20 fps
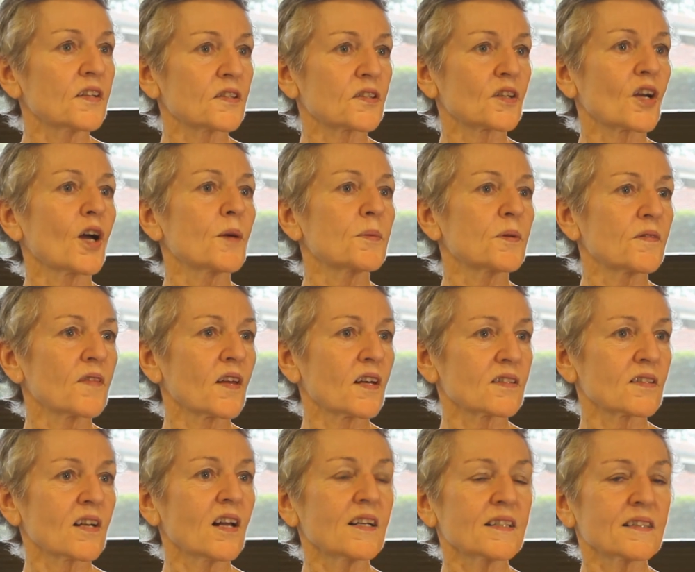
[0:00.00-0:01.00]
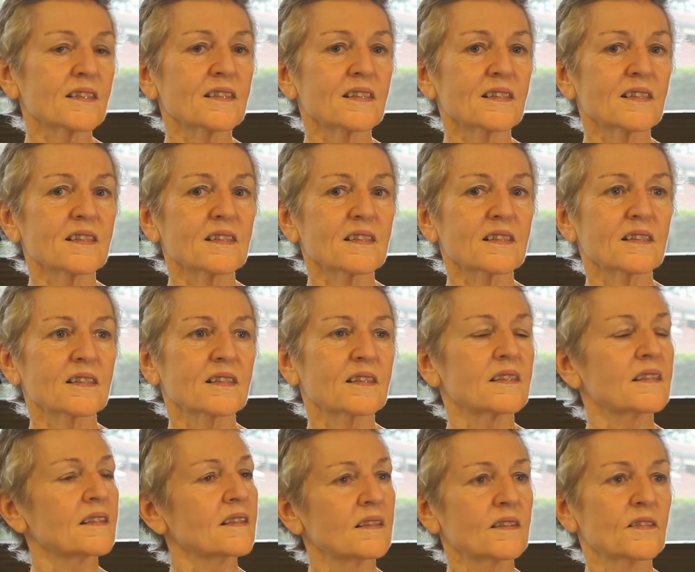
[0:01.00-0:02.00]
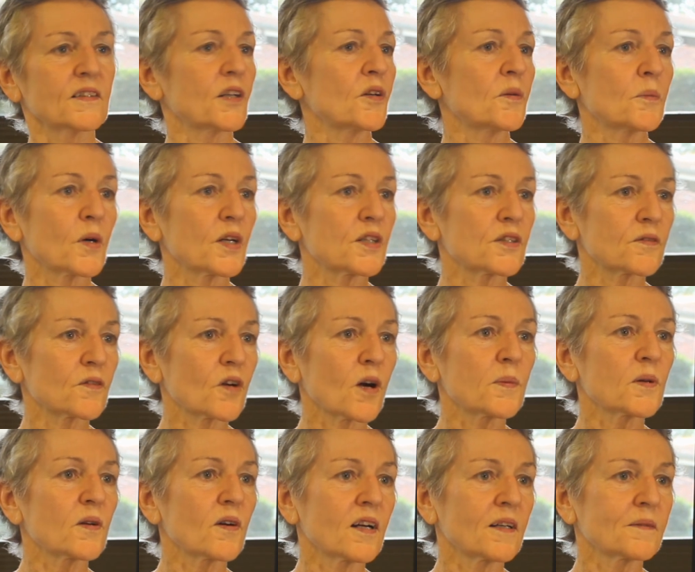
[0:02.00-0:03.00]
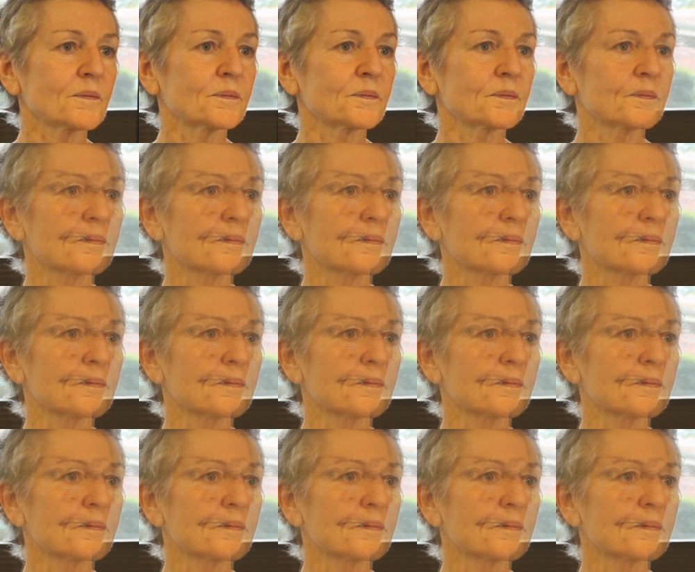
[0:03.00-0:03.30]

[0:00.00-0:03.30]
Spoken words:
the scope of those licenses, they're in breach of copyright.